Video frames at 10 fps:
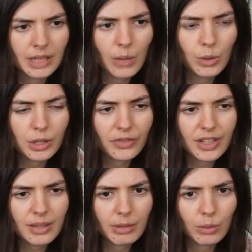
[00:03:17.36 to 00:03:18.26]
I wonder if it's
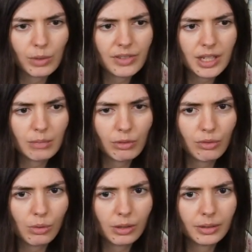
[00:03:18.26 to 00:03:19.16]
something we've seen
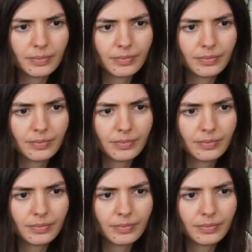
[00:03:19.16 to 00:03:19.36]
before.